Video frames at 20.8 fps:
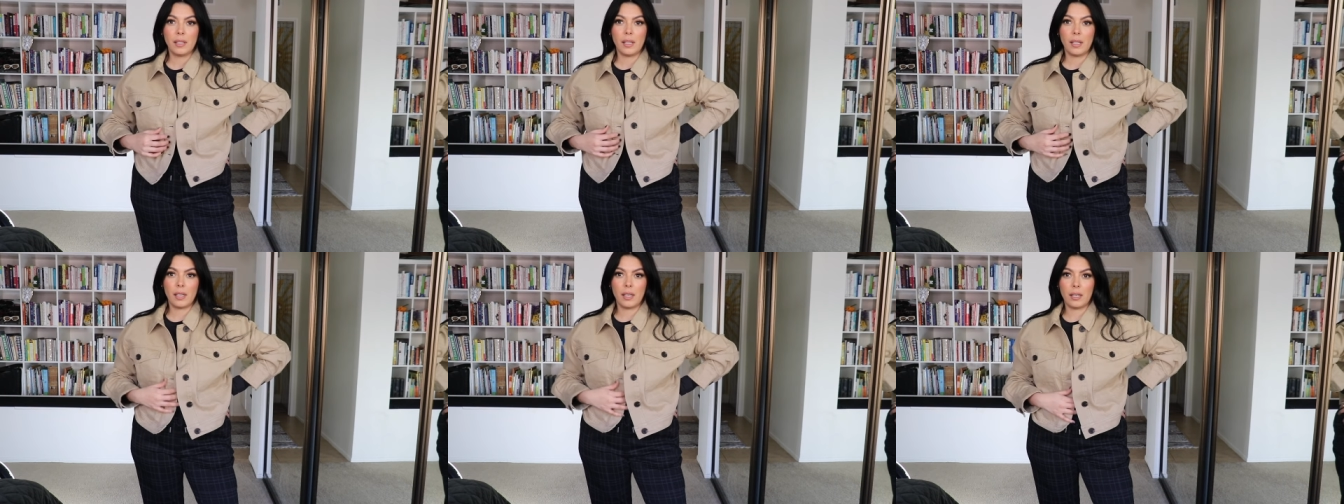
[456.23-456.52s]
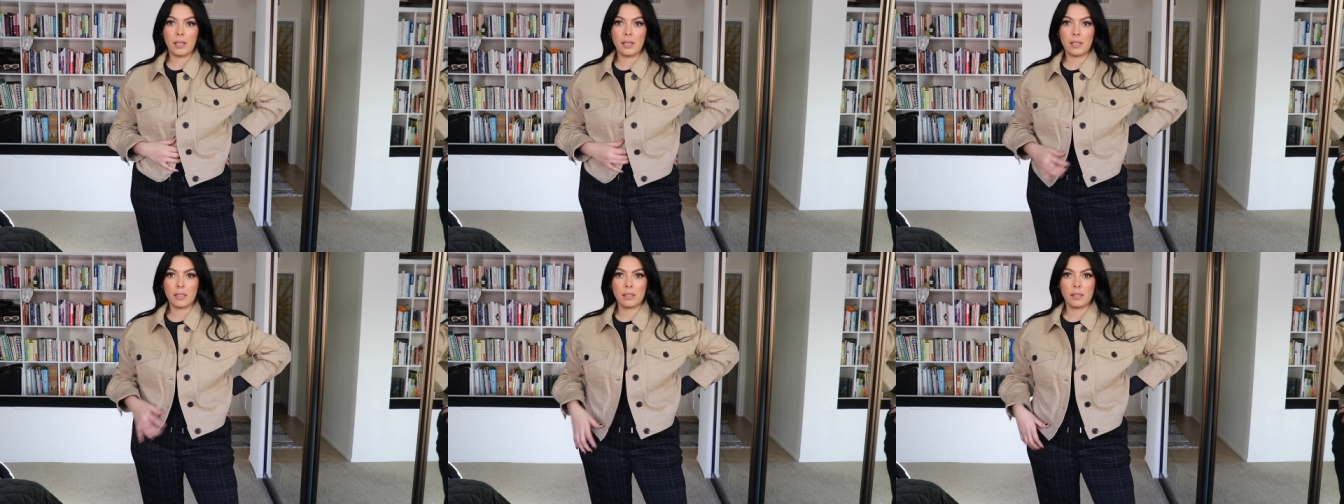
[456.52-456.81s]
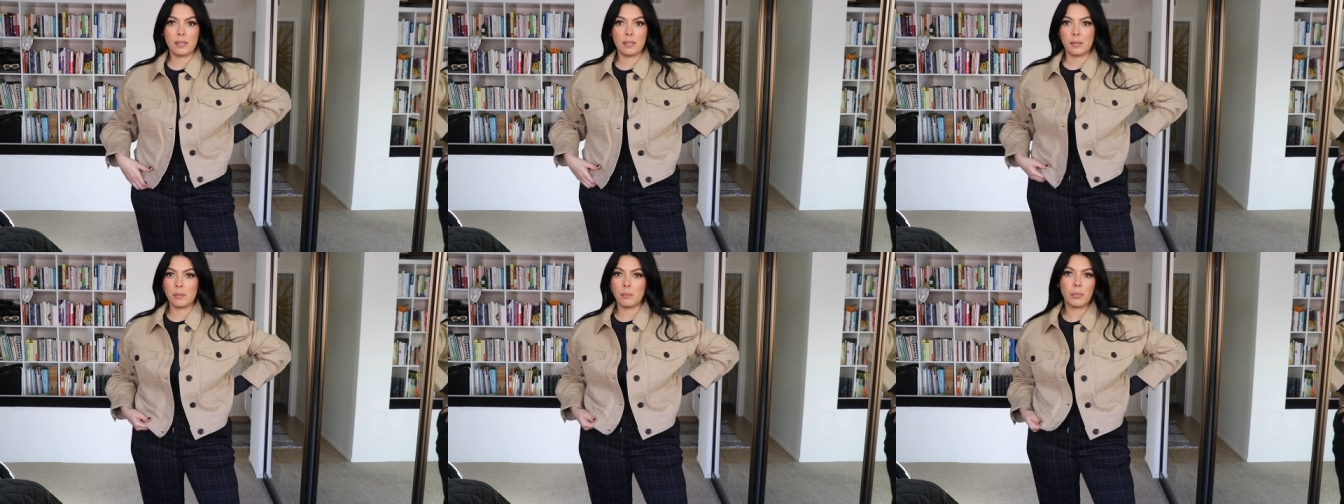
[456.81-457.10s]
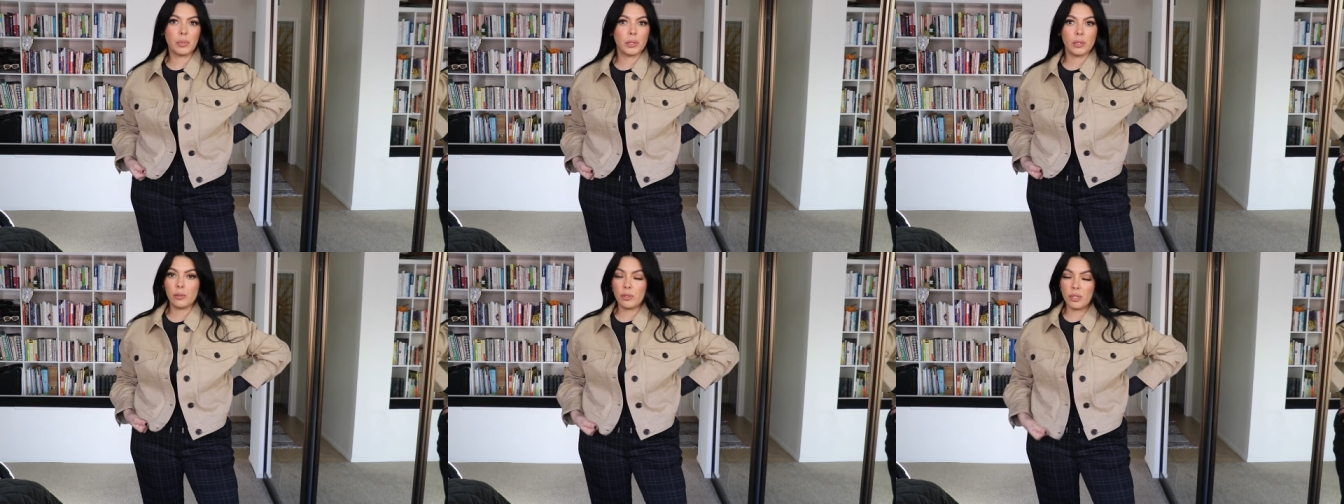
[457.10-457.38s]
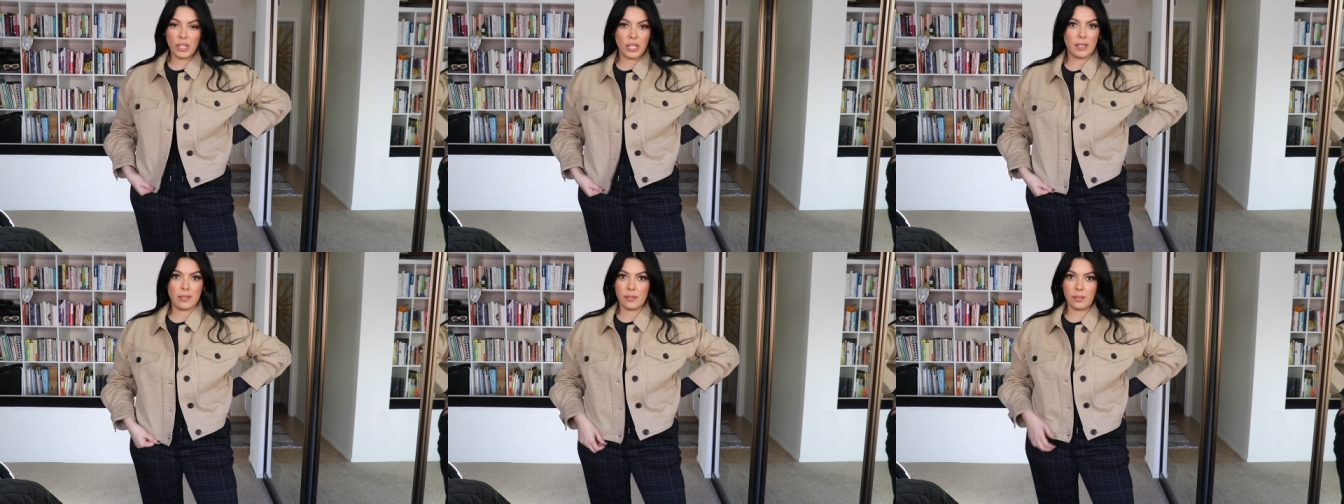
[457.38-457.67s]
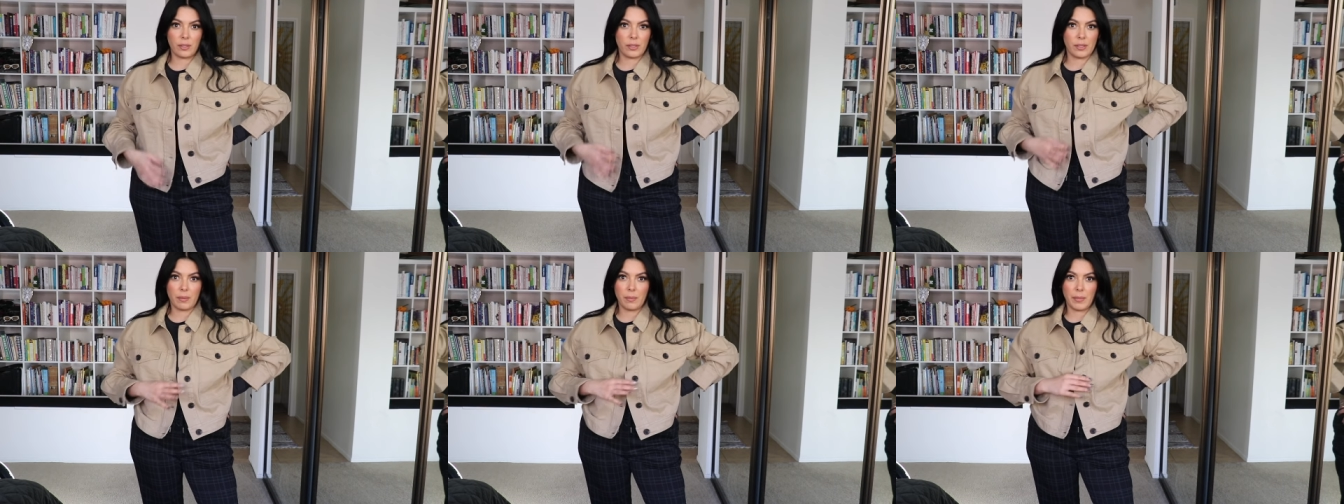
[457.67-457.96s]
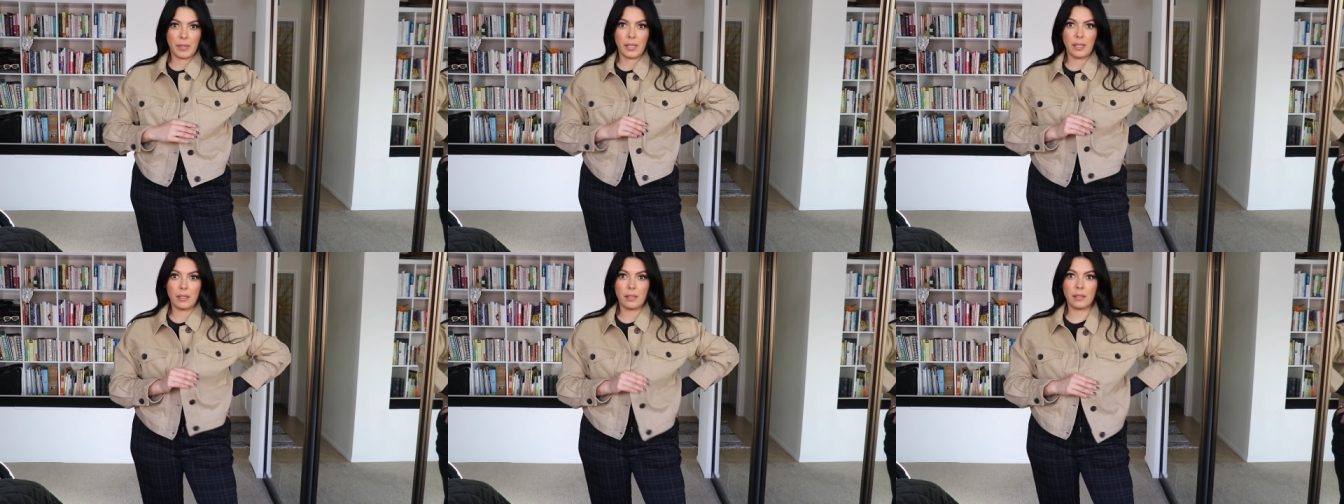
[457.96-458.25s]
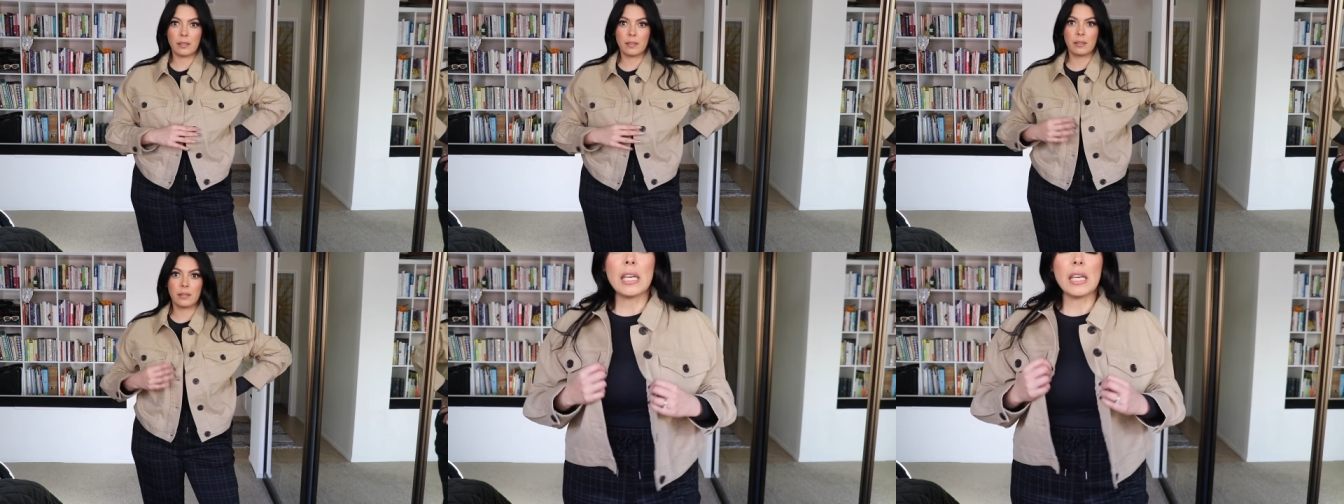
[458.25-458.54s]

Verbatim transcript: and some blue jeans or something.